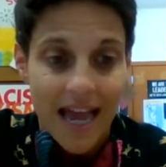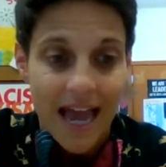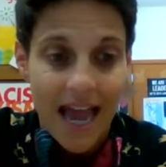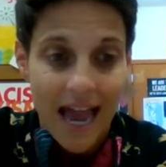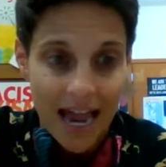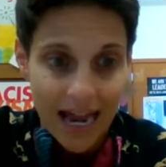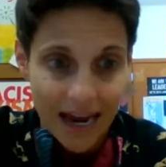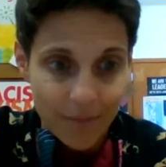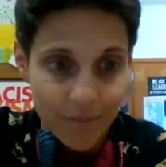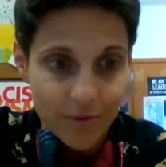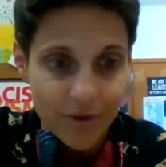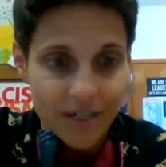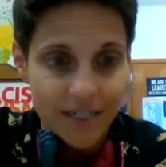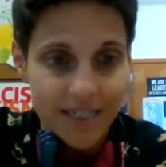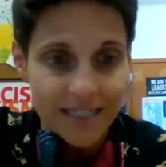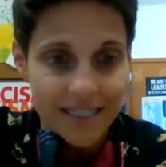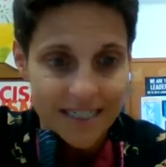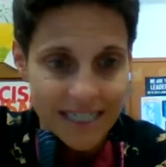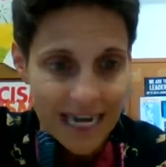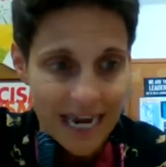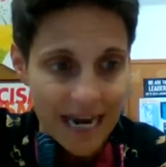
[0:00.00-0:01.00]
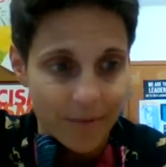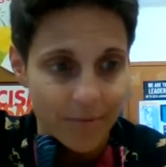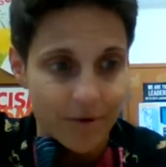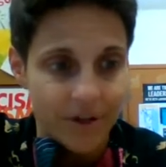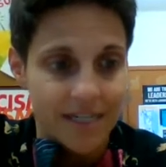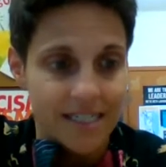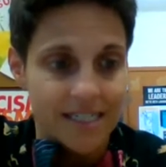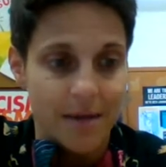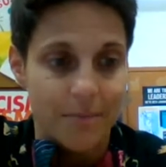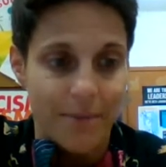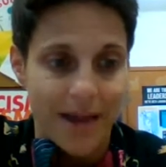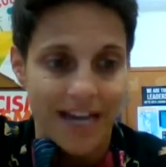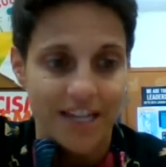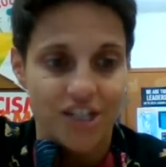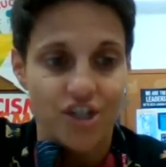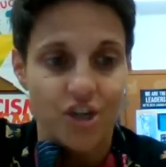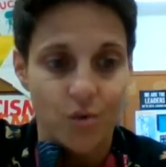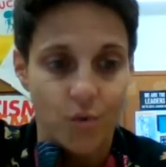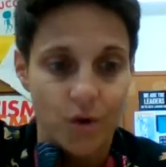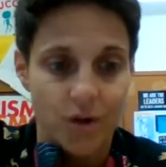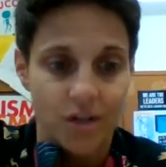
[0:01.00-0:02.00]
Abracadabra is a
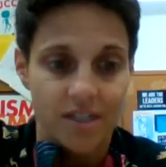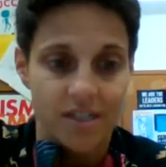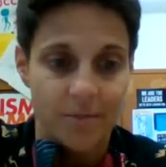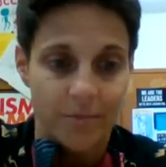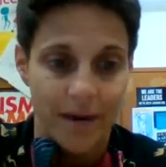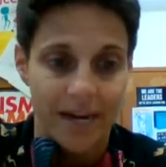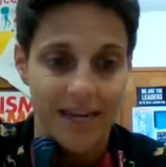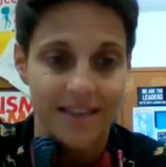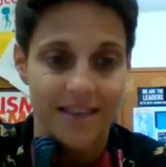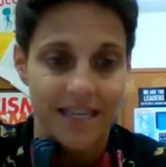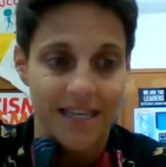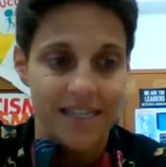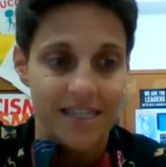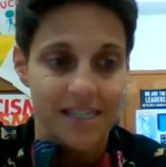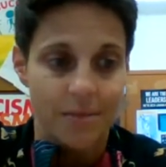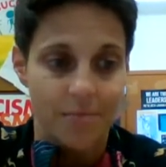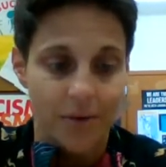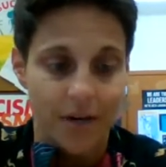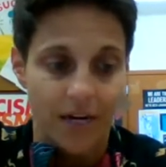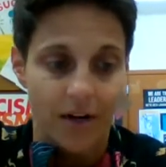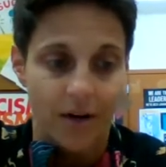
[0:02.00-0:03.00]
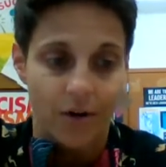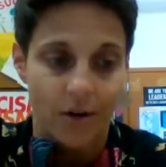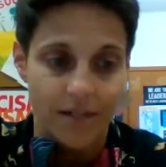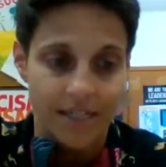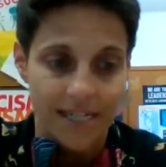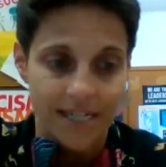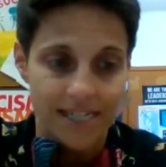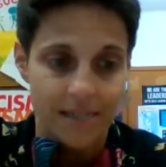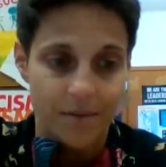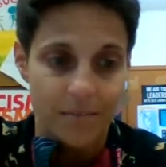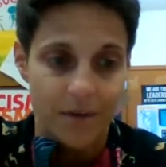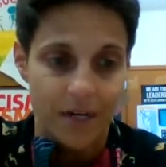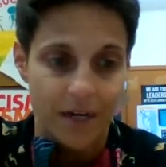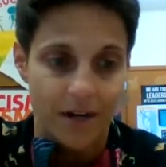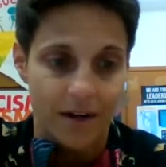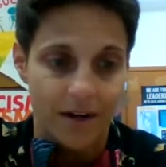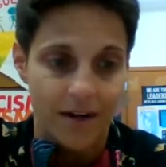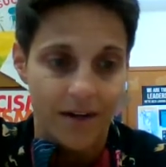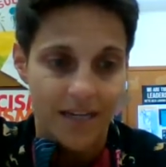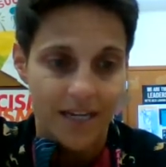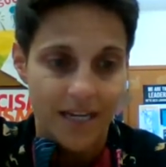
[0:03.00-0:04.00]
magic word to make things appear or
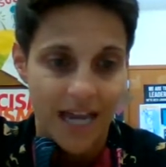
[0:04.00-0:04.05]
disappear.